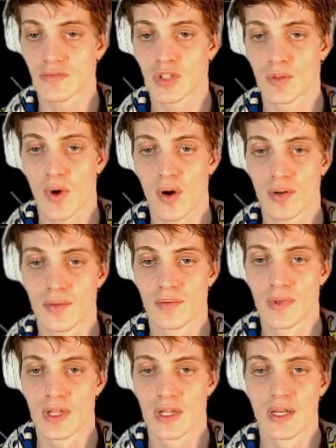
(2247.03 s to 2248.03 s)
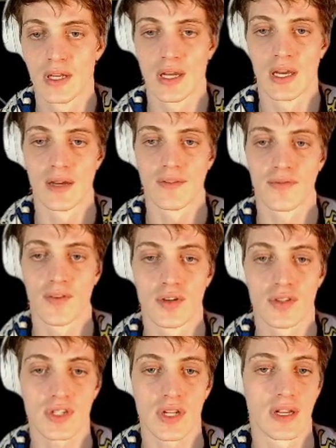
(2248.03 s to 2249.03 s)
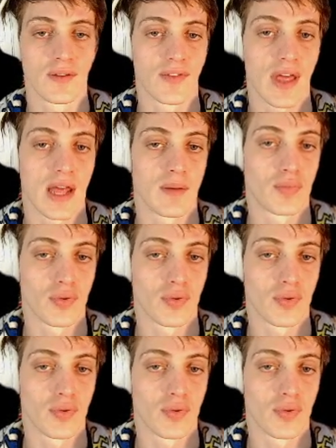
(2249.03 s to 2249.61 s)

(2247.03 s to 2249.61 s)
tomorrow. First, and if that